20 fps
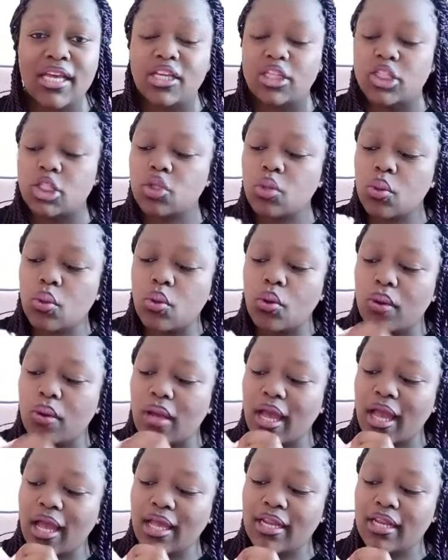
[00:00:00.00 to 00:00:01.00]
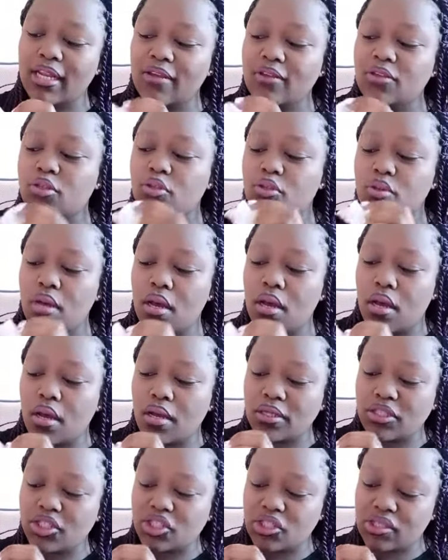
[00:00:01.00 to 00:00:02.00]
So kindly
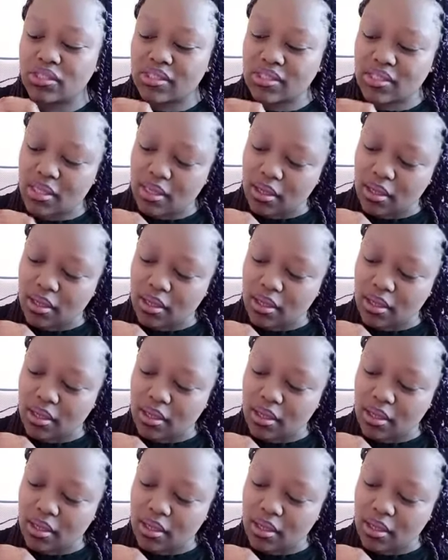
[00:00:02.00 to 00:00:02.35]
just